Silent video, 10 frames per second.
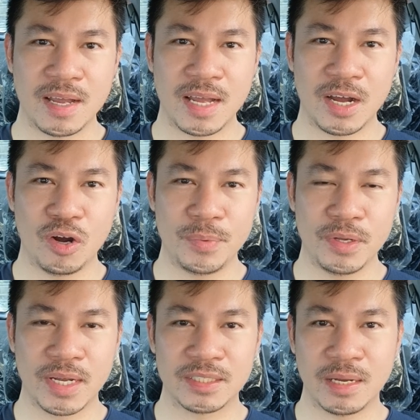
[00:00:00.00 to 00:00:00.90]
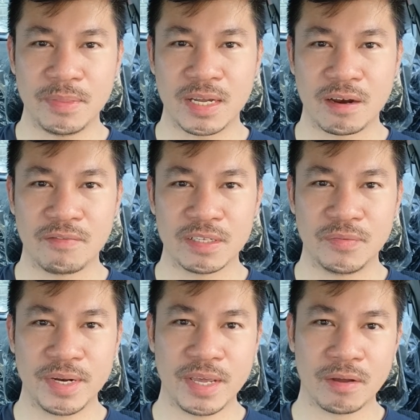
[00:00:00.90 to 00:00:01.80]
I hope you get something out of this
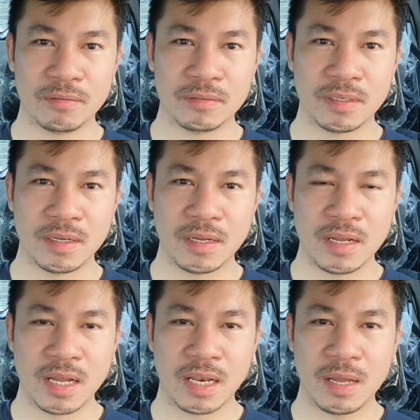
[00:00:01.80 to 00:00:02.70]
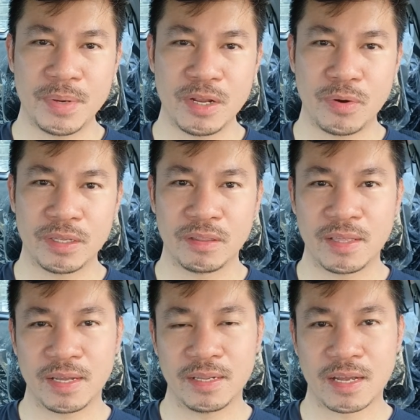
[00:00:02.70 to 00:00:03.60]
video. Let me know what you
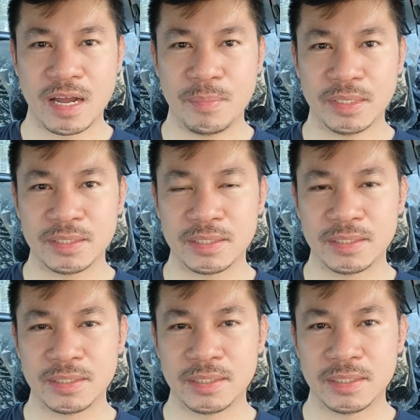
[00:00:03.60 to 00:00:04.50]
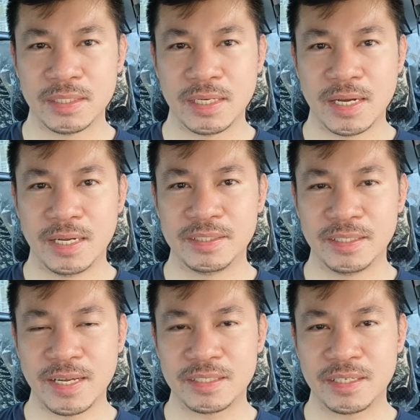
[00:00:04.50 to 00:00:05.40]
think in the comments. Until
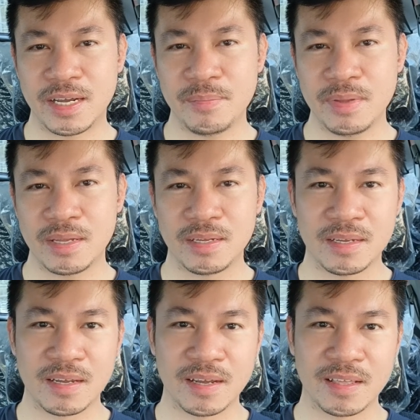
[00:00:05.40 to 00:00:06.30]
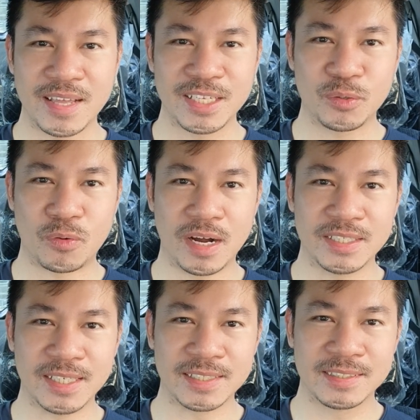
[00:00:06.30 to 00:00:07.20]
next time, thanks for
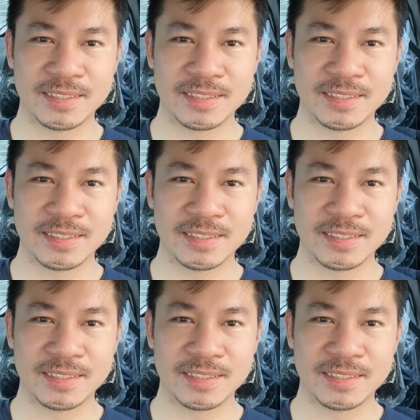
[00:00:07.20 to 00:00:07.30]
watching.